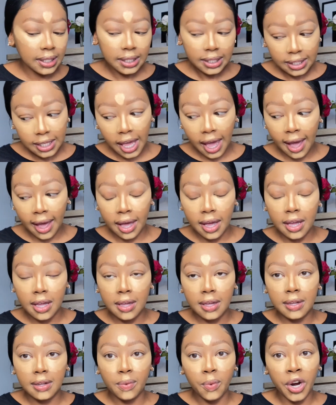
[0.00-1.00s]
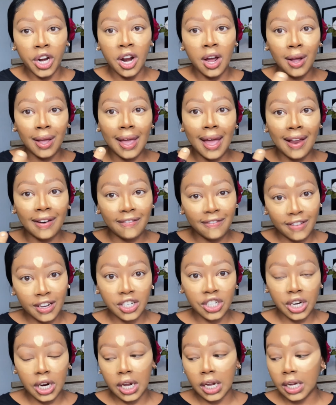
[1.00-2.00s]
Okay, we're not
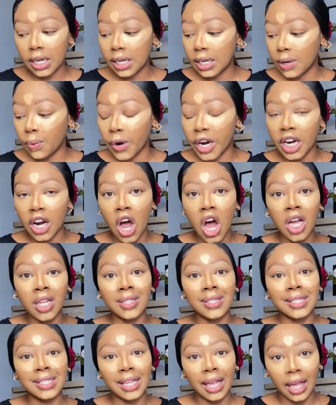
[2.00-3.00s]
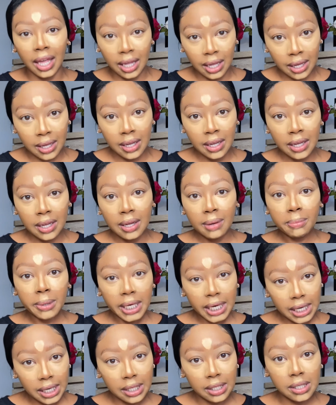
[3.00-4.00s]
catfishing, we're enhancing.
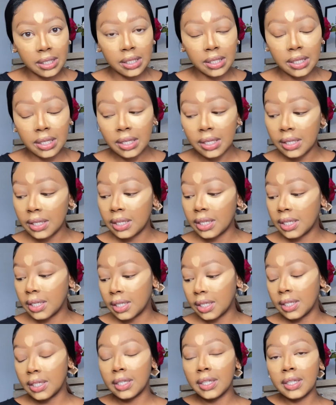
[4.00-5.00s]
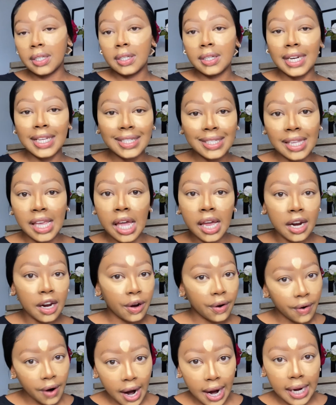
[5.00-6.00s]
Please, let's get
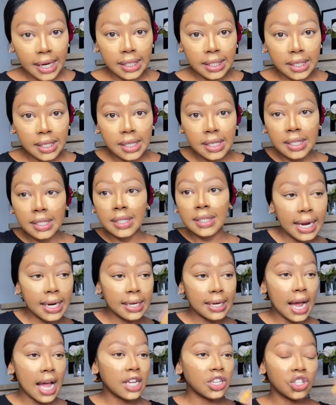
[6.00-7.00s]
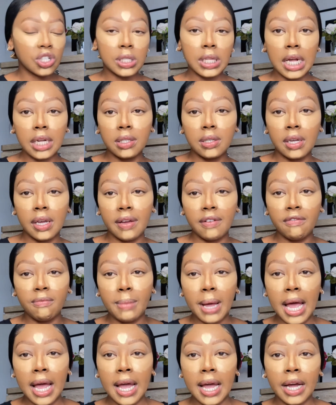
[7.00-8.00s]
it right. And I just like to give
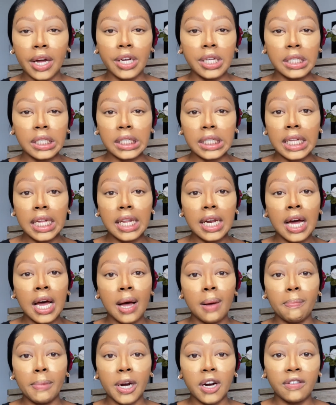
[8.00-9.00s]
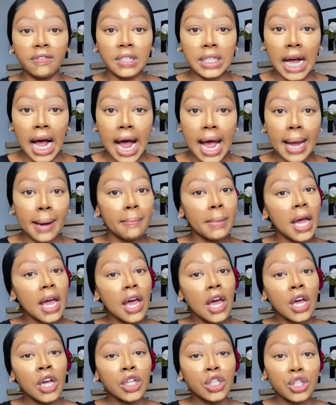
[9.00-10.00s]
my concealer a bit of time
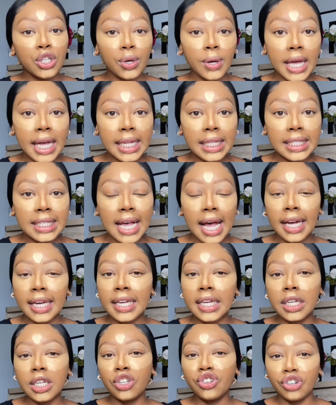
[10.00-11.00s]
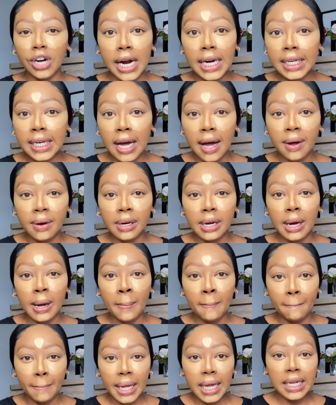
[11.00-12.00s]
to get tacky, dry down a
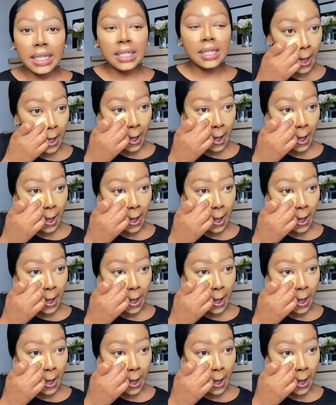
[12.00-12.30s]
bit.